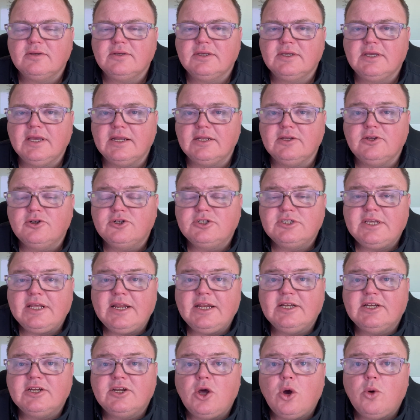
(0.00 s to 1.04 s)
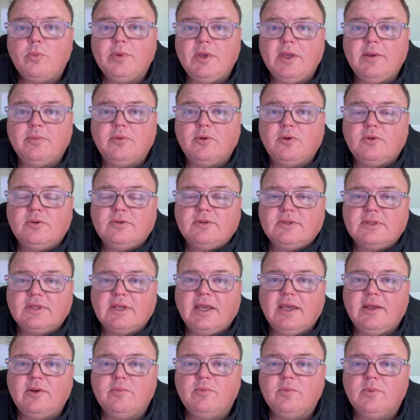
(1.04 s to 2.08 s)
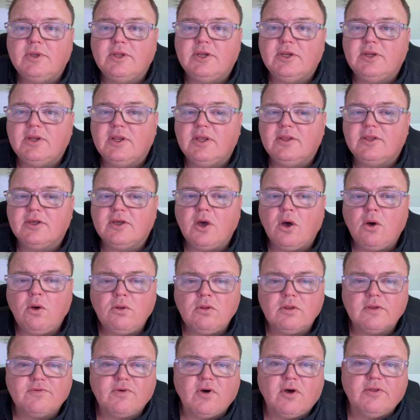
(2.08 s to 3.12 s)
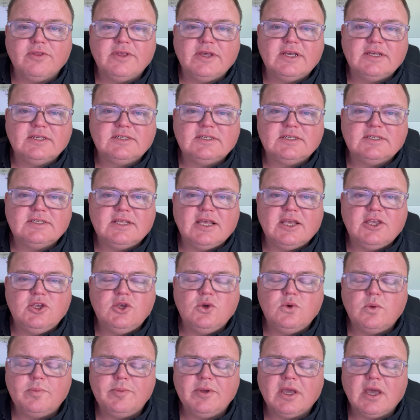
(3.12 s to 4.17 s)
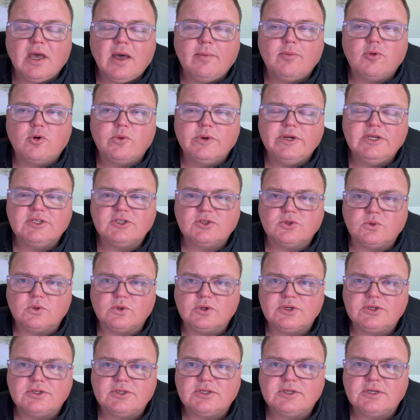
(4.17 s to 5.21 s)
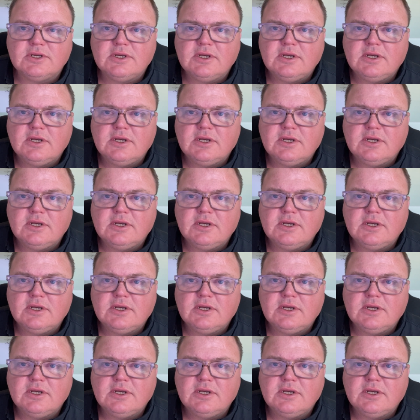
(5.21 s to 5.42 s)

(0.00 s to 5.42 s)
you're just getting to know people. And the goal of all this is that you would become a resource